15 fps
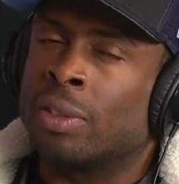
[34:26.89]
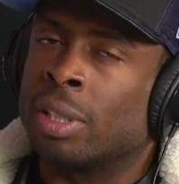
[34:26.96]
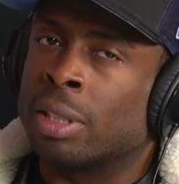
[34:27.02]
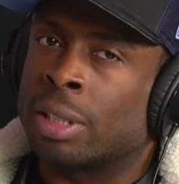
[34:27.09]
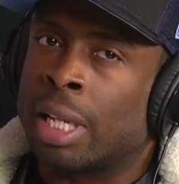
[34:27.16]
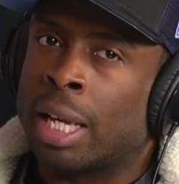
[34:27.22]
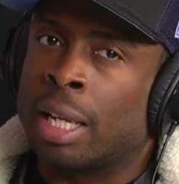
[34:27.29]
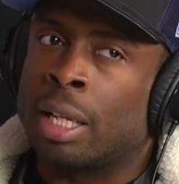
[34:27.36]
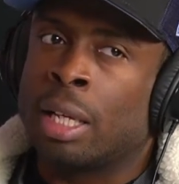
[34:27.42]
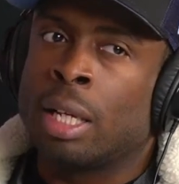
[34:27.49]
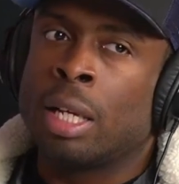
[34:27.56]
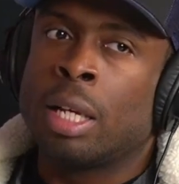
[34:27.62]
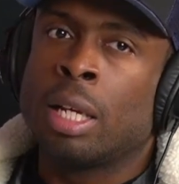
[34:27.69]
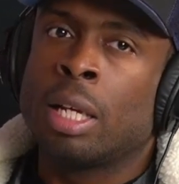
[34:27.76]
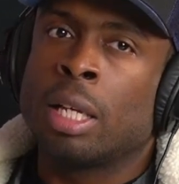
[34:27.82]
Just like,
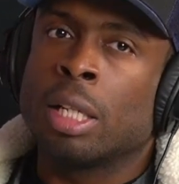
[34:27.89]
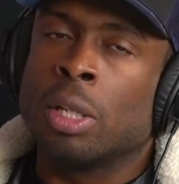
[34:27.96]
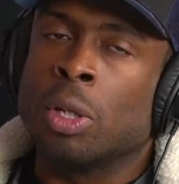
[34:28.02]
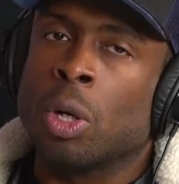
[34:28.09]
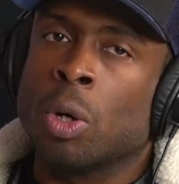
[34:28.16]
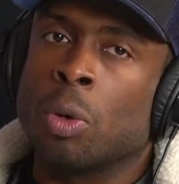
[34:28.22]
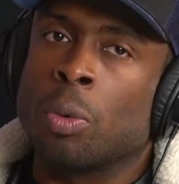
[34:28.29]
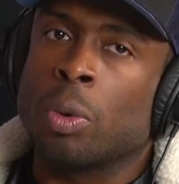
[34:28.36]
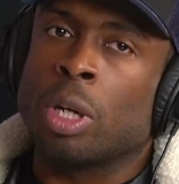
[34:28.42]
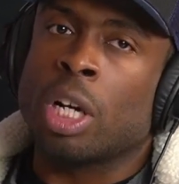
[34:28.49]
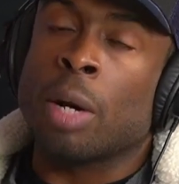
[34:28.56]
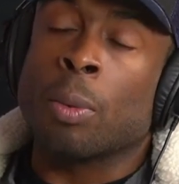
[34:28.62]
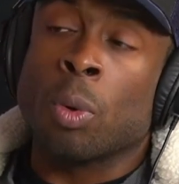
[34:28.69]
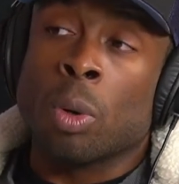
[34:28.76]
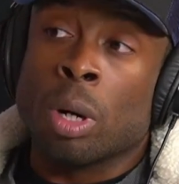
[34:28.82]
you know,
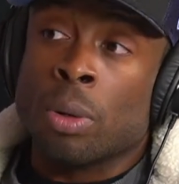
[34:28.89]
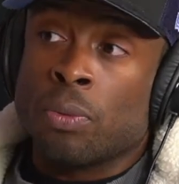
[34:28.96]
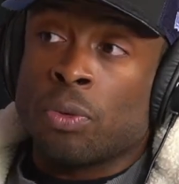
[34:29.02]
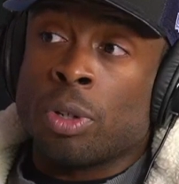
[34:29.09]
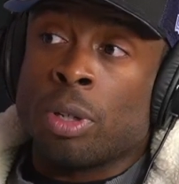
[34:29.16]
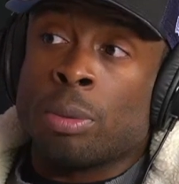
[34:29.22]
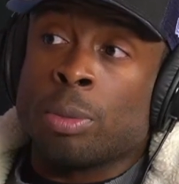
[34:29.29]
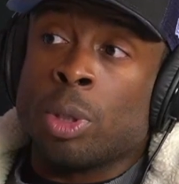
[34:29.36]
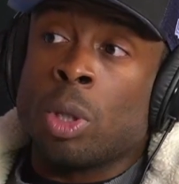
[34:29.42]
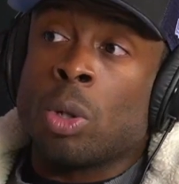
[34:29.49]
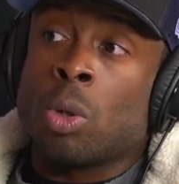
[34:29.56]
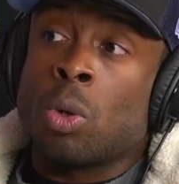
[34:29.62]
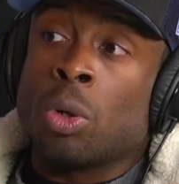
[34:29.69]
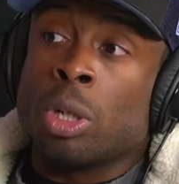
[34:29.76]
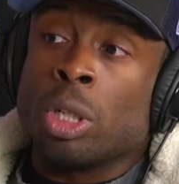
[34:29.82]
coming where I'm from, you know,
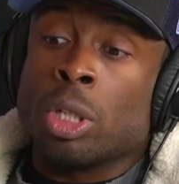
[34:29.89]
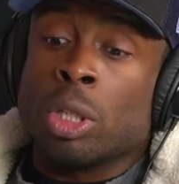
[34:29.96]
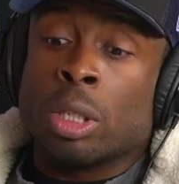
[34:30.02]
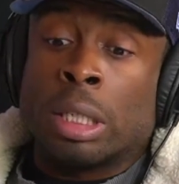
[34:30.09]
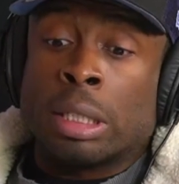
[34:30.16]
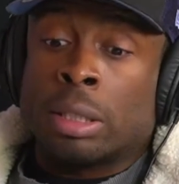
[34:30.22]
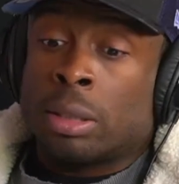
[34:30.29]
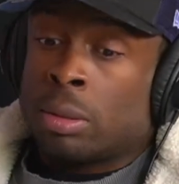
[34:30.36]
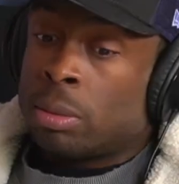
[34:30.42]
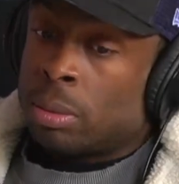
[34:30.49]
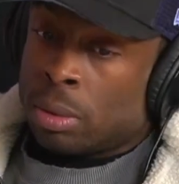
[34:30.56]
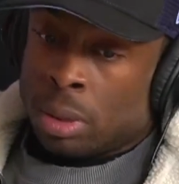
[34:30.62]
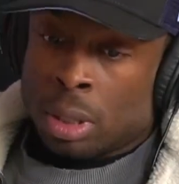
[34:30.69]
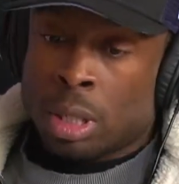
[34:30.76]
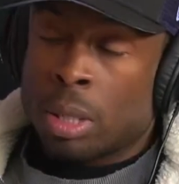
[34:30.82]
Cordell, it's
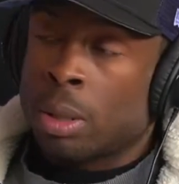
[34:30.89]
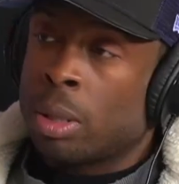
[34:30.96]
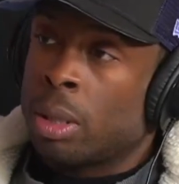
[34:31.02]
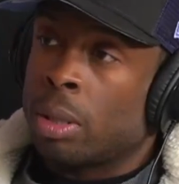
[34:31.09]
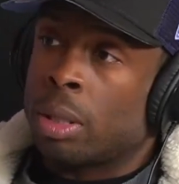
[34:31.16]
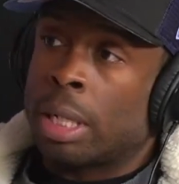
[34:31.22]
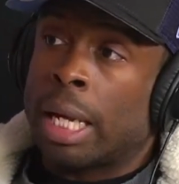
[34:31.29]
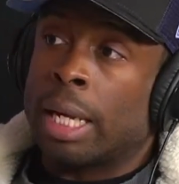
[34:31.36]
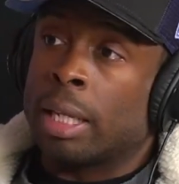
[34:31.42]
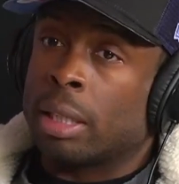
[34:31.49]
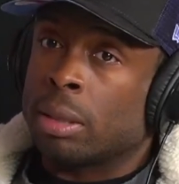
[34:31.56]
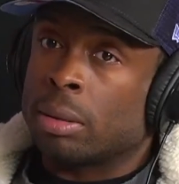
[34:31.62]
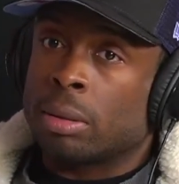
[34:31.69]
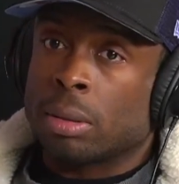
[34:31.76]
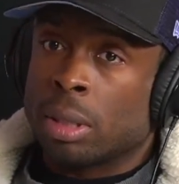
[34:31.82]

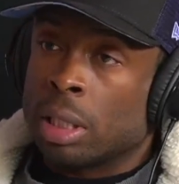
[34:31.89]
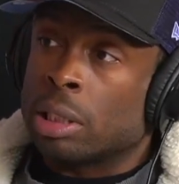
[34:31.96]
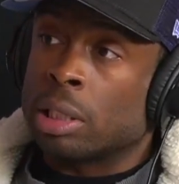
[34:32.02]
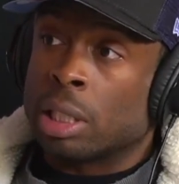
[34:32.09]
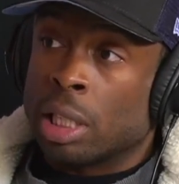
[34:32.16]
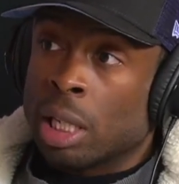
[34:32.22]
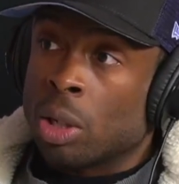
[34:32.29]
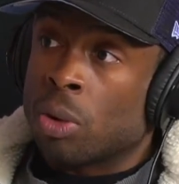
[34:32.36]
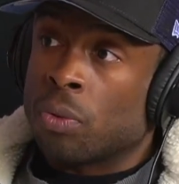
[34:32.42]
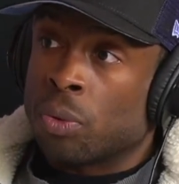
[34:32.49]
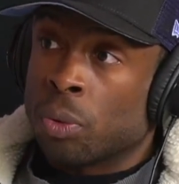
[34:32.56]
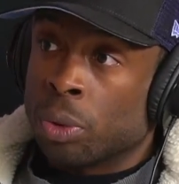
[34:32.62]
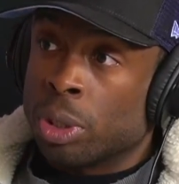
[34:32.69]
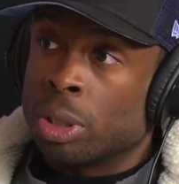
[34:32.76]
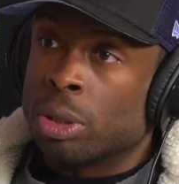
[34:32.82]
it's the ghetto for
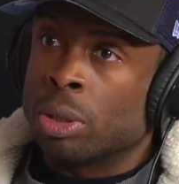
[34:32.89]
real.